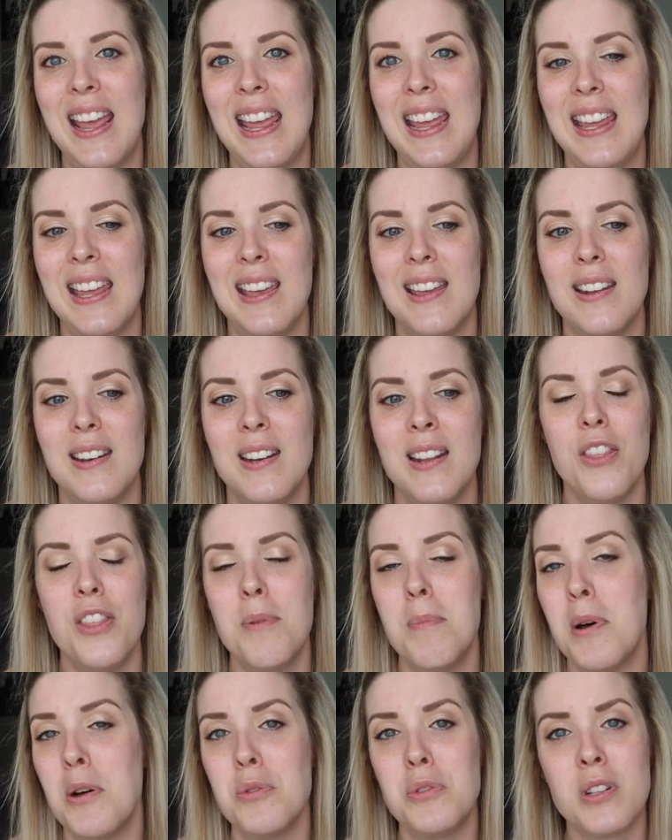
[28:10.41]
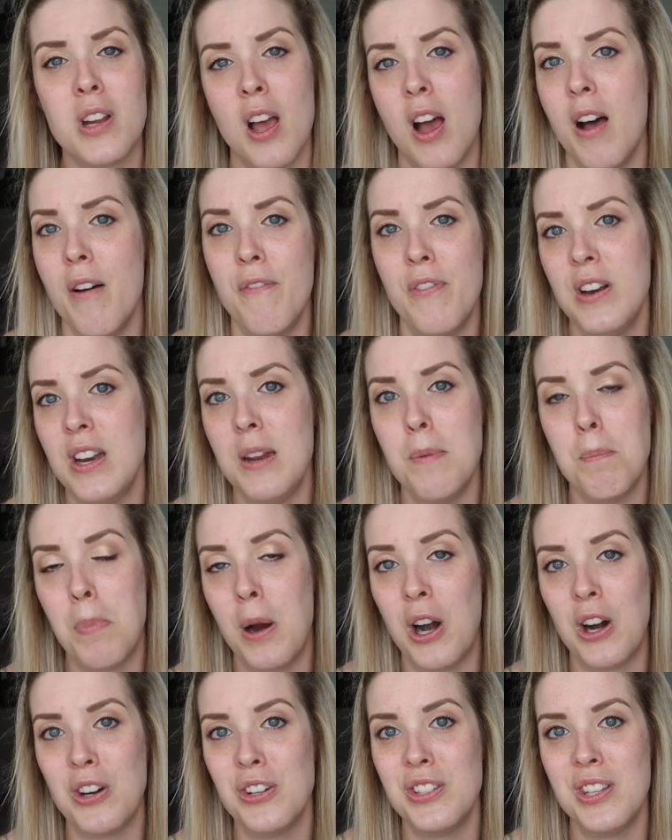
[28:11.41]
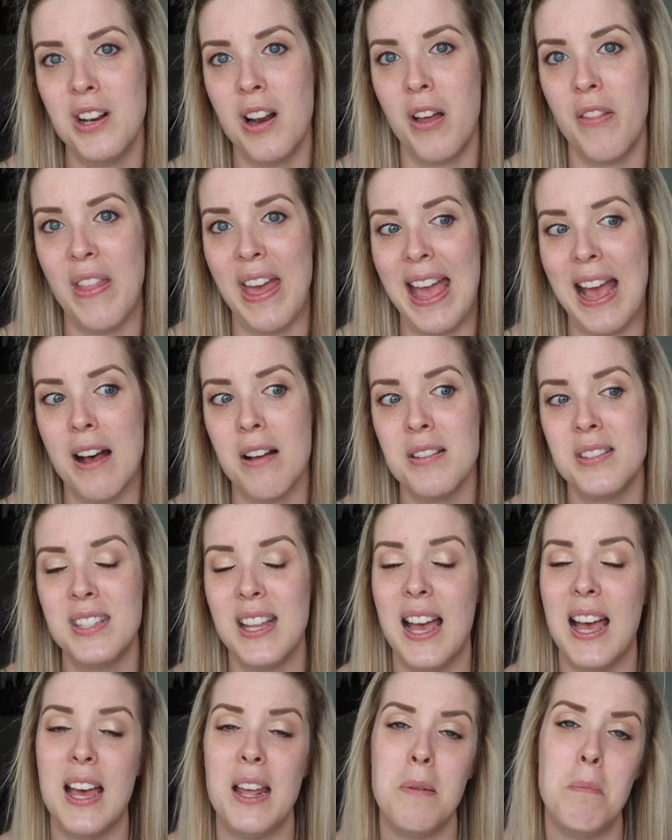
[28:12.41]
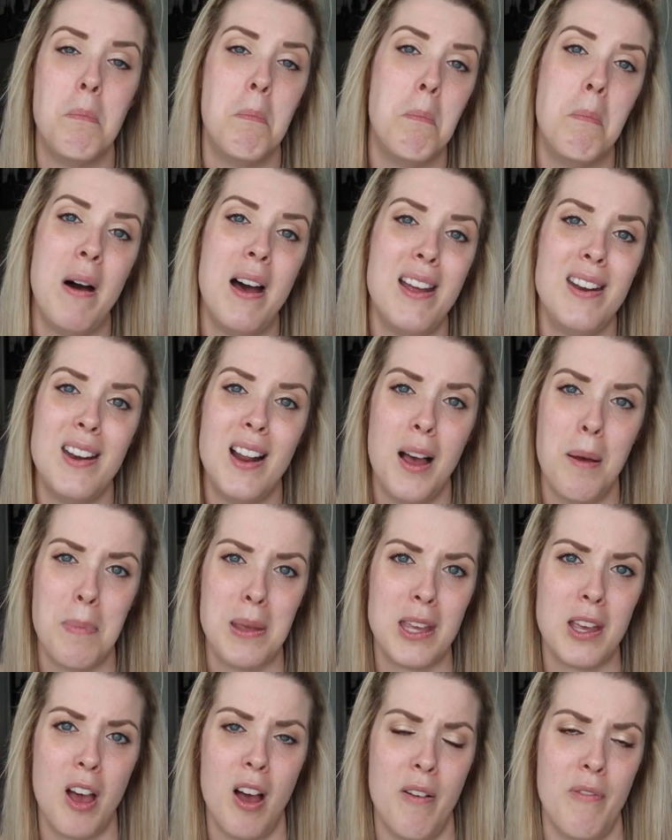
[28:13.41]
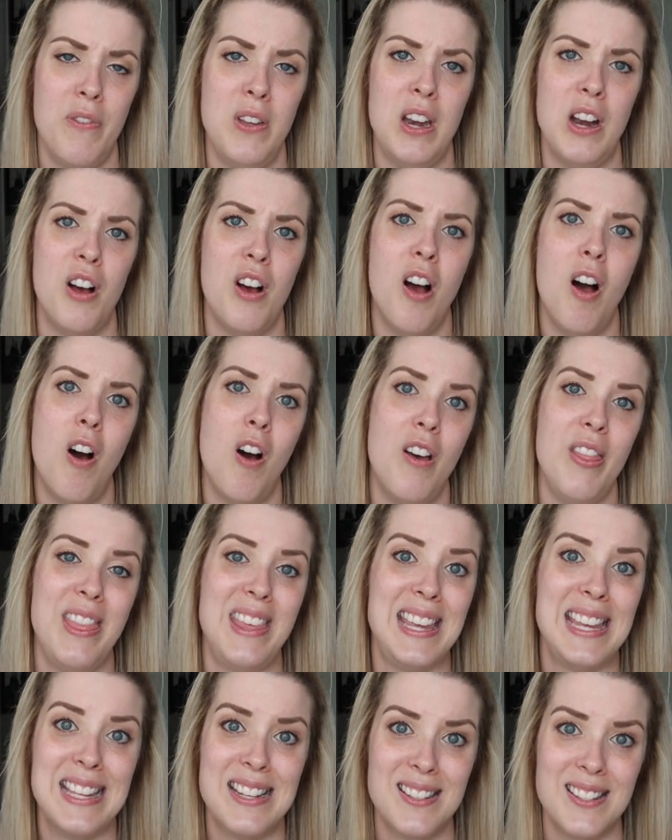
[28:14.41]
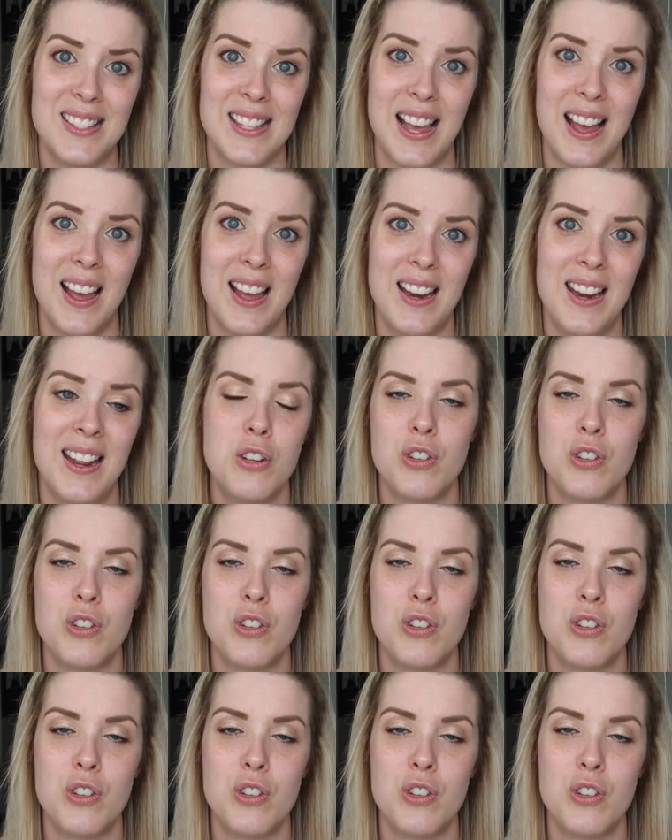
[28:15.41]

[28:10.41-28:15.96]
and the most confident person on the outside might not be confident on the inside.